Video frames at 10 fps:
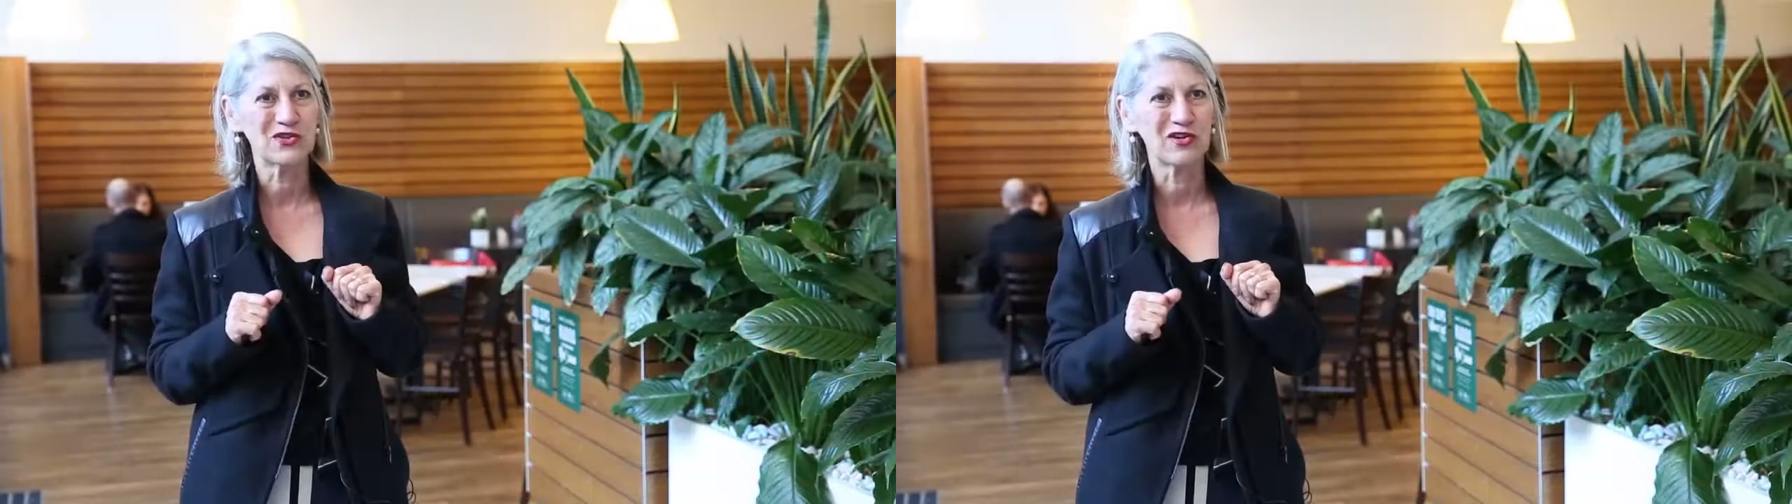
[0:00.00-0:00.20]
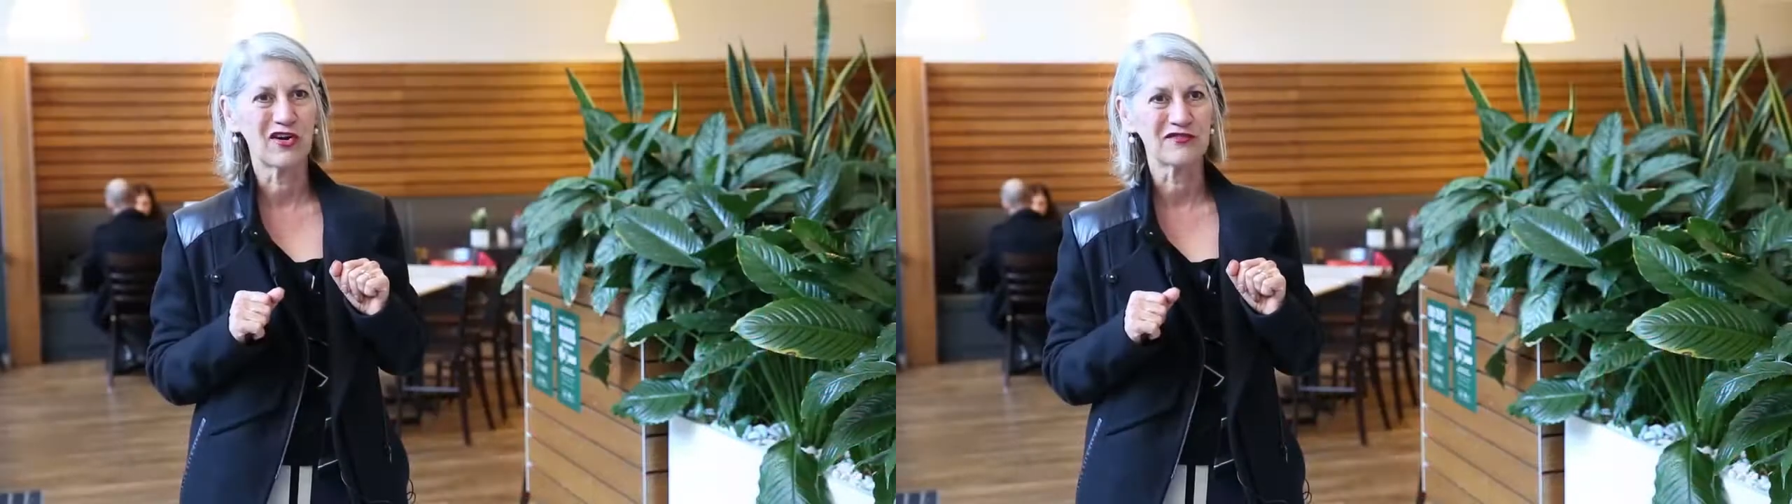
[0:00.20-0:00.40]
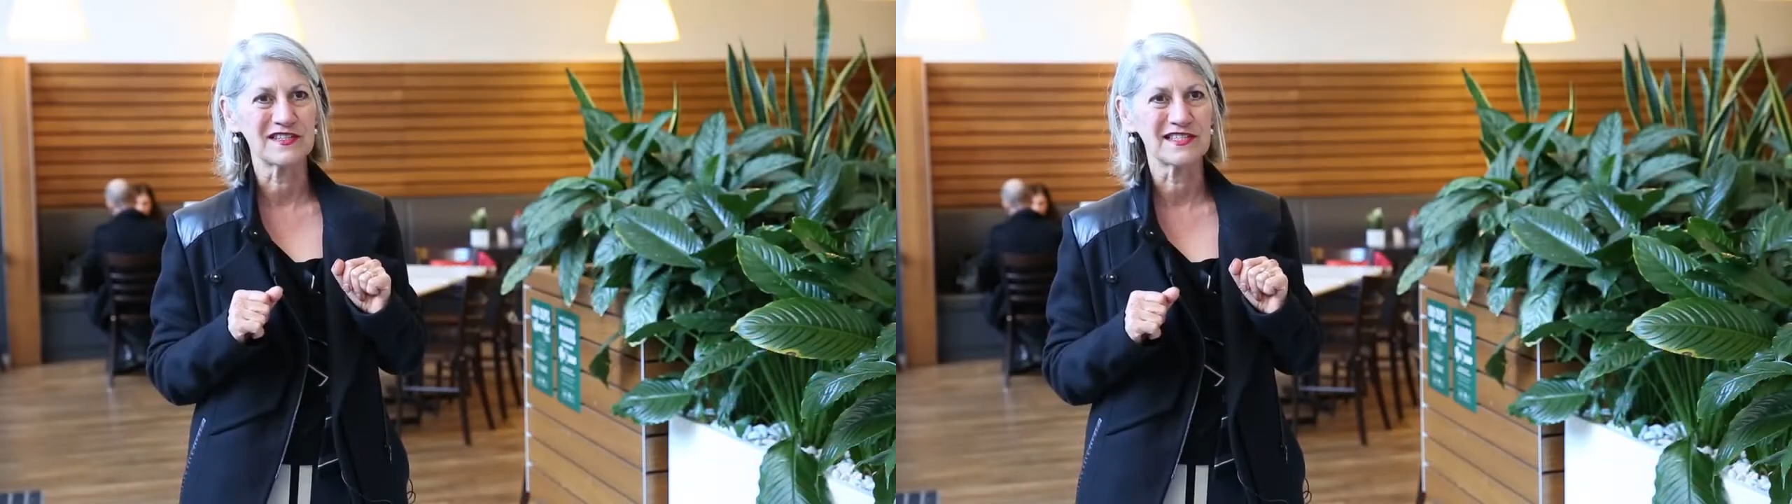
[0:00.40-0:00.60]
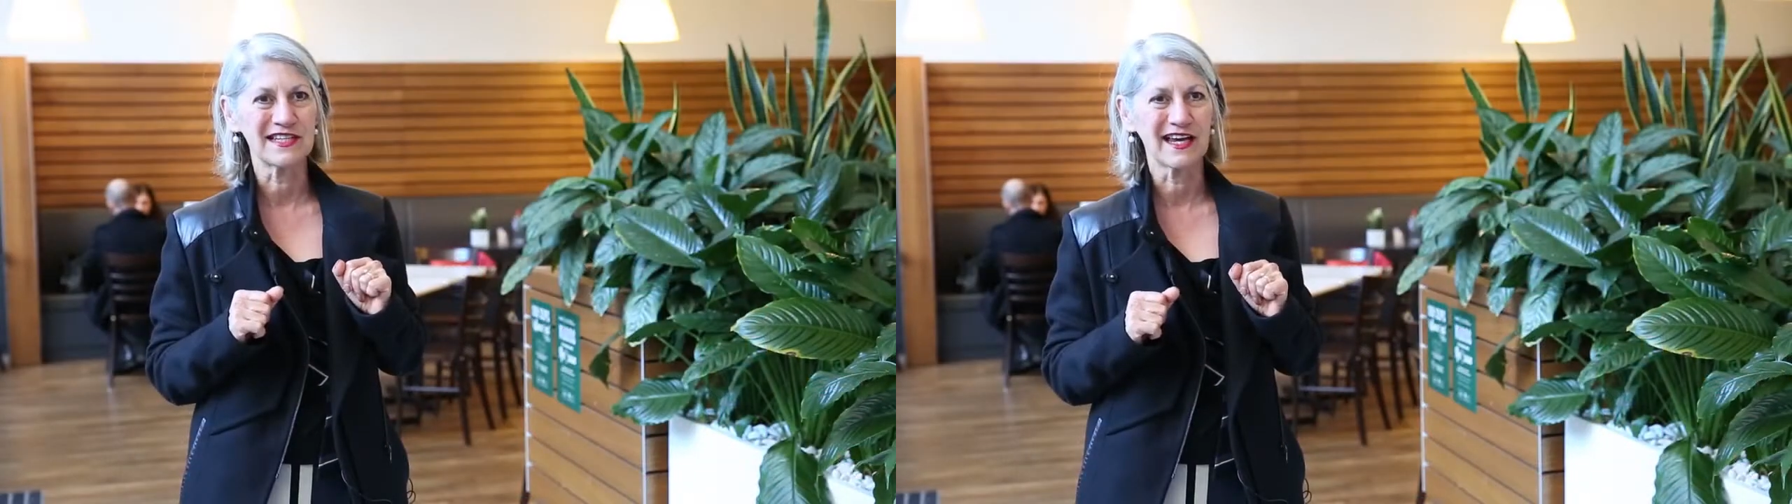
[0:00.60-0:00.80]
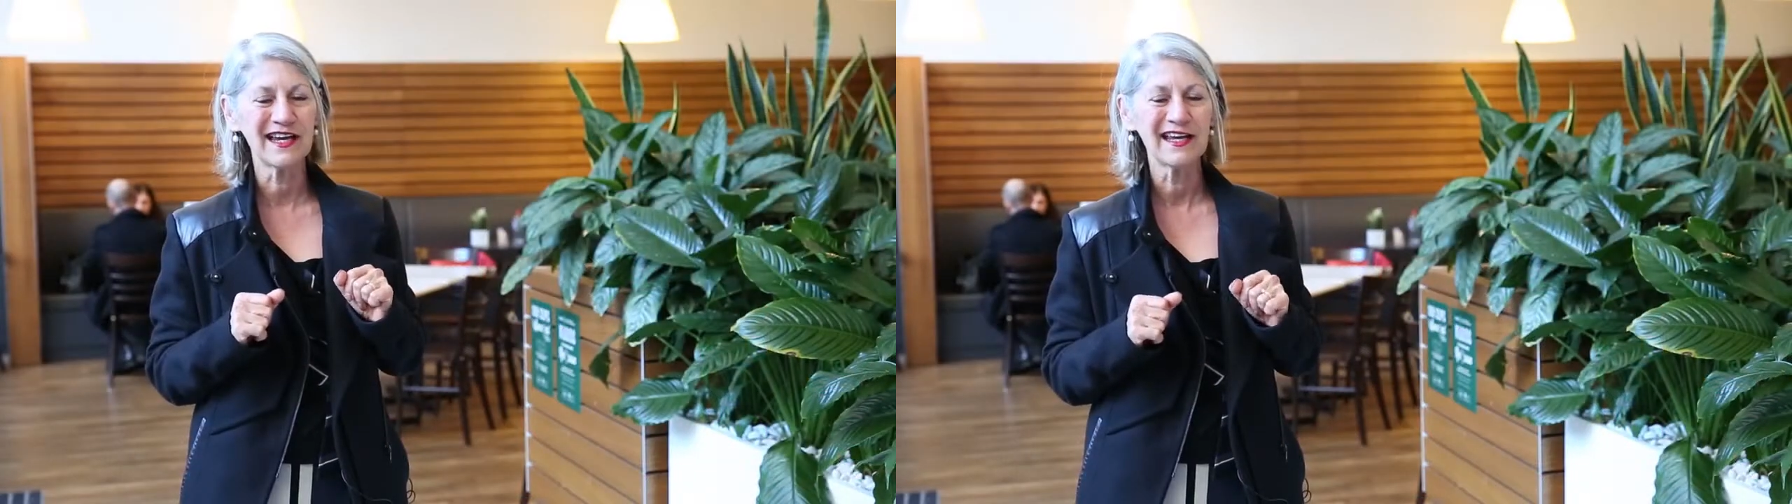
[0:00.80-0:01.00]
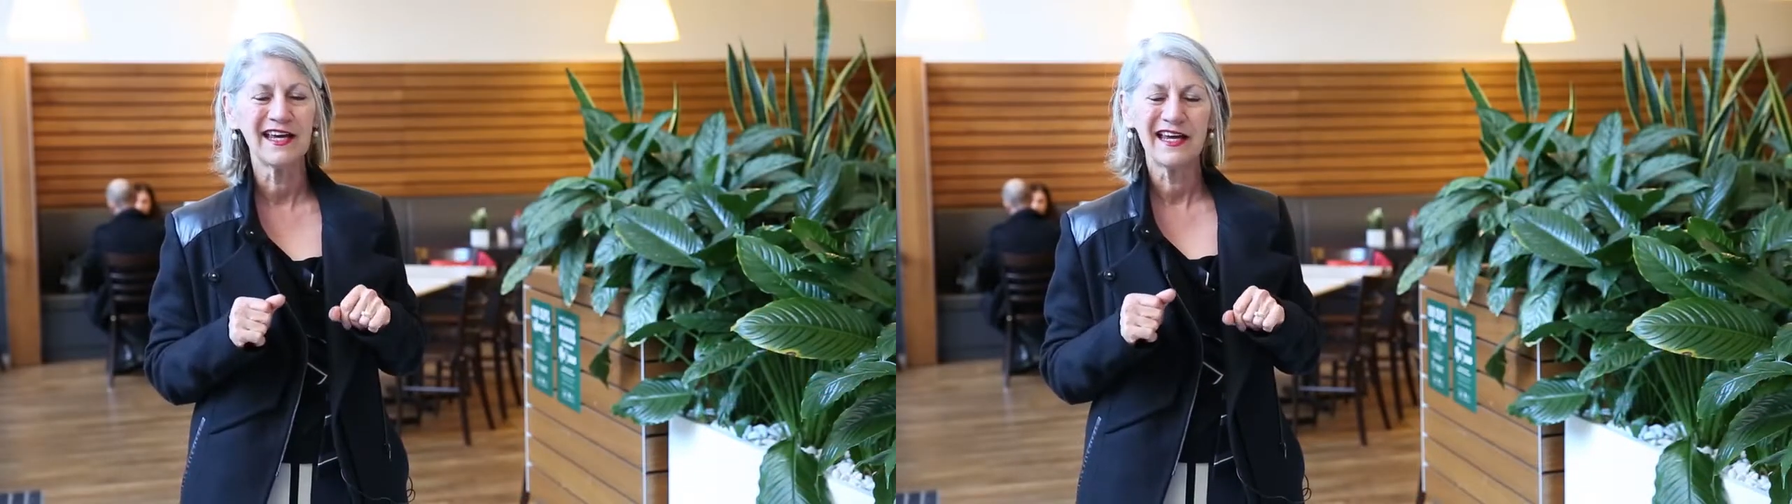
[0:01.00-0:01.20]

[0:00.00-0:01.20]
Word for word: two coffees a day